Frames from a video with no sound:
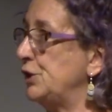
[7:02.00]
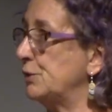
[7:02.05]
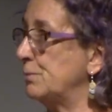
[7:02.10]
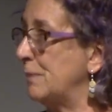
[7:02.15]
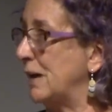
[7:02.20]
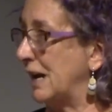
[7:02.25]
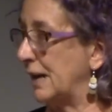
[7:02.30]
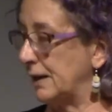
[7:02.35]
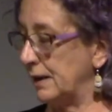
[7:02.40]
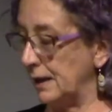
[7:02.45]
to
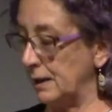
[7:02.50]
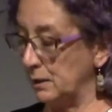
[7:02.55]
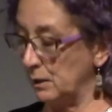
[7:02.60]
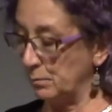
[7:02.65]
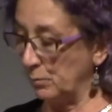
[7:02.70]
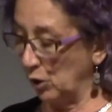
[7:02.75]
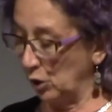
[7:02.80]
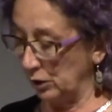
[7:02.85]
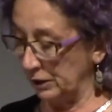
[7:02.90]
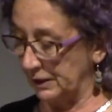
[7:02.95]
men in the
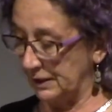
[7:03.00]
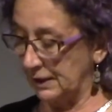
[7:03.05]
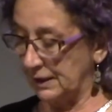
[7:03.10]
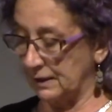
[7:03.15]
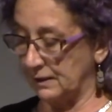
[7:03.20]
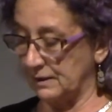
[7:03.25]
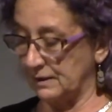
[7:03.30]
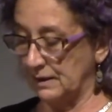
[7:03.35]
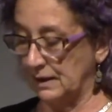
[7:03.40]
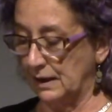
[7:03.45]

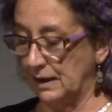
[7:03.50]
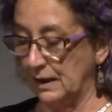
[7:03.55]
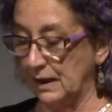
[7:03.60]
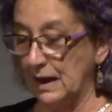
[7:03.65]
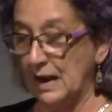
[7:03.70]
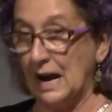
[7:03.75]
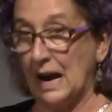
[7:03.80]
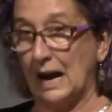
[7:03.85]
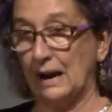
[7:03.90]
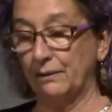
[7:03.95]
politics,
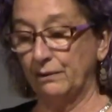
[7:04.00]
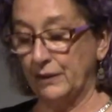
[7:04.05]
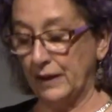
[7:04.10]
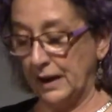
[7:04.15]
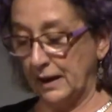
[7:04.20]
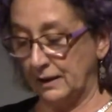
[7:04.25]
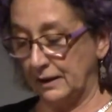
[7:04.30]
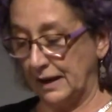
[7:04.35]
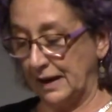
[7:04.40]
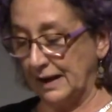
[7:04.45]
and
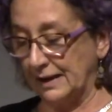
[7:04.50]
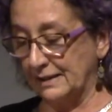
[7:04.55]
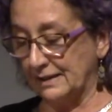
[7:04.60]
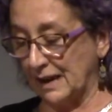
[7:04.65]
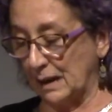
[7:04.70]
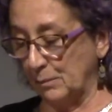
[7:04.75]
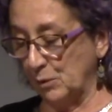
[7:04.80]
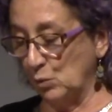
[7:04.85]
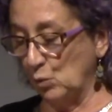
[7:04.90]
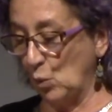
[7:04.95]
then
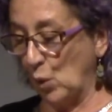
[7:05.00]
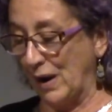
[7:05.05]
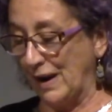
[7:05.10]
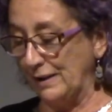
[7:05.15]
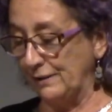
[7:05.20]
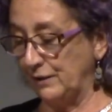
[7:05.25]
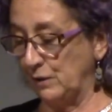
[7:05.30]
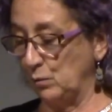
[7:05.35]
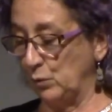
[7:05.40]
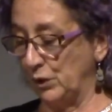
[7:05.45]
examine
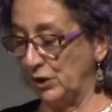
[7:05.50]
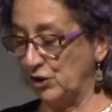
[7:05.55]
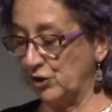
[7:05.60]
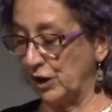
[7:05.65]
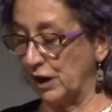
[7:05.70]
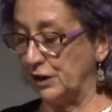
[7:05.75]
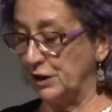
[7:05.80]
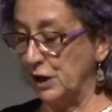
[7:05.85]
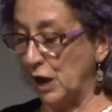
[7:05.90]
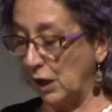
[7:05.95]
ways in which
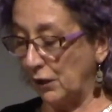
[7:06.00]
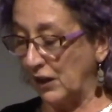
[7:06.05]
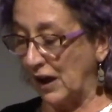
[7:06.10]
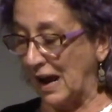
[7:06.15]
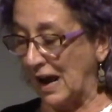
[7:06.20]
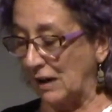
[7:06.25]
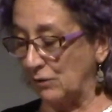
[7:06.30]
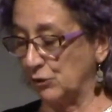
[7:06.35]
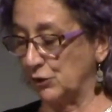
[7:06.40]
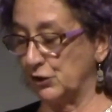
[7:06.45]
another
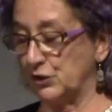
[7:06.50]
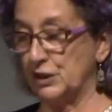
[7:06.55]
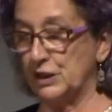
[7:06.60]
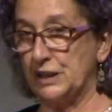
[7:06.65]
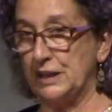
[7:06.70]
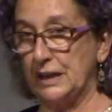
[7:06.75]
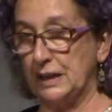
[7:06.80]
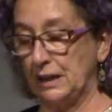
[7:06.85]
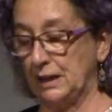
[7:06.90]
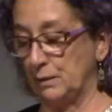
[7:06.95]

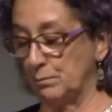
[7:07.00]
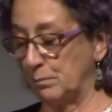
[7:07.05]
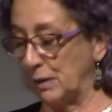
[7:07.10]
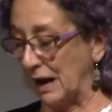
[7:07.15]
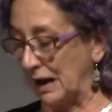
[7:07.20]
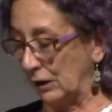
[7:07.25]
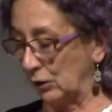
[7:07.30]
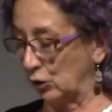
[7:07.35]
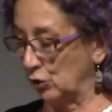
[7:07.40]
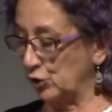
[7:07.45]
Aristotelian
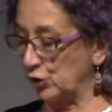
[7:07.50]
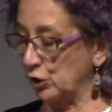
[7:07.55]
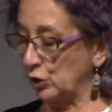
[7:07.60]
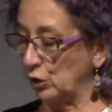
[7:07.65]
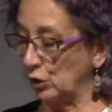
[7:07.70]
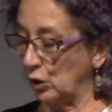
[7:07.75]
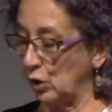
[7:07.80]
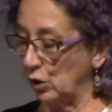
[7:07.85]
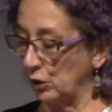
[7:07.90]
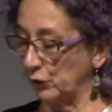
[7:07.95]

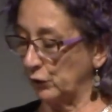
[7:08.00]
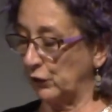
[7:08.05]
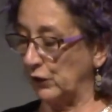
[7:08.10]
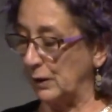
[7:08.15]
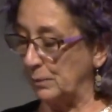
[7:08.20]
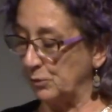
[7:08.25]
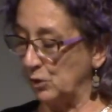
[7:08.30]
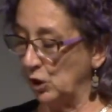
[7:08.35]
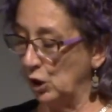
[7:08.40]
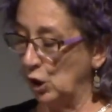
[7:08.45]
biological
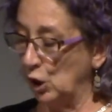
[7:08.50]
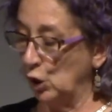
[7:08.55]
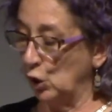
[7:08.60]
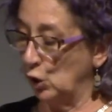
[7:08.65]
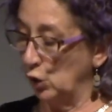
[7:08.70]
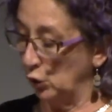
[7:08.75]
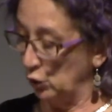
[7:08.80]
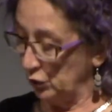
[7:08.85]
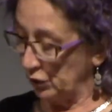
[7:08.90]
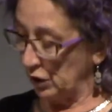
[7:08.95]
concept
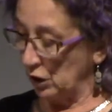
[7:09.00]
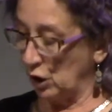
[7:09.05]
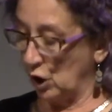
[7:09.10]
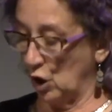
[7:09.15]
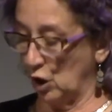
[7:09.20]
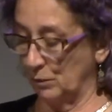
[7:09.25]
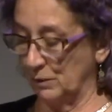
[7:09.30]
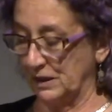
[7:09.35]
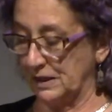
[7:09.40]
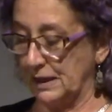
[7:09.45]
could
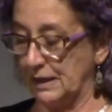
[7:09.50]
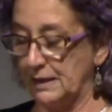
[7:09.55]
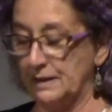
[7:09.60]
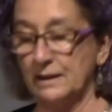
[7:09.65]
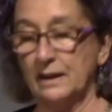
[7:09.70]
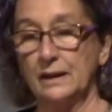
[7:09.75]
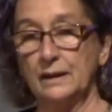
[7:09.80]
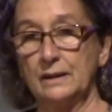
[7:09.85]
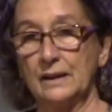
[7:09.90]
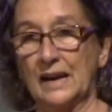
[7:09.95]
accommodate
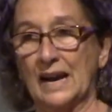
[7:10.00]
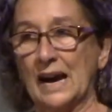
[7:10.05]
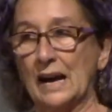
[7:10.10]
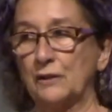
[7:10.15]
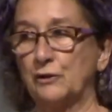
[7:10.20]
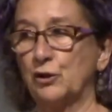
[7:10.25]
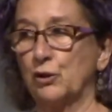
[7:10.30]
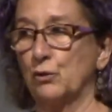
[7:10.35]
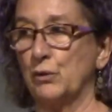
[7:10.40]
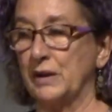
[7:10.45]
the
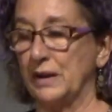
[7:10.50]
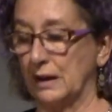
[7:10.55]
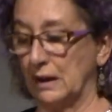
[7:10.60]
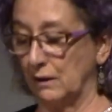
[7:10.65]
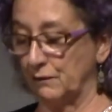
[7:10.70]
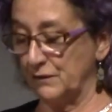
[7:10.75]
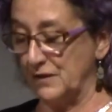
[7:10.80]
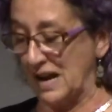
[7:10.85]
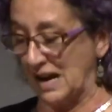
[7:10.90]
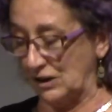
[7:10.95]
category
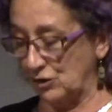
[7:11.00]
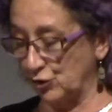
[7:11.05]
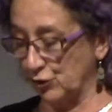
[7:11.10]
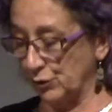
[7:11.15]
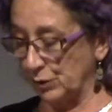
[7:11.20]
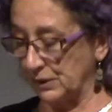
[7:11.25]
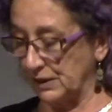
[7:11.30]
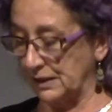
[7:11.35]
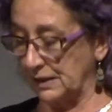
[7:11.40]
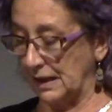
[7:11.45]
of
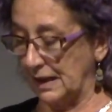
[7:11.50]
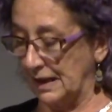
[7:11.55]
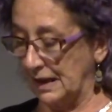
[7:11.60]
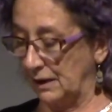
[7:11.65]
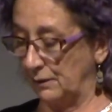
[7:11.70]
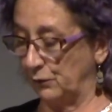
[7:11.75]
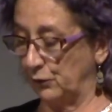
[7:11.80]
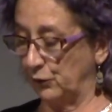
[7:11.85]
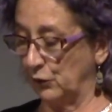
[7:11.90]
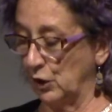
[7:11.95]
natural
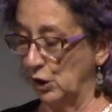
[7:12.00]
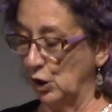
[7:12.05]
slaves,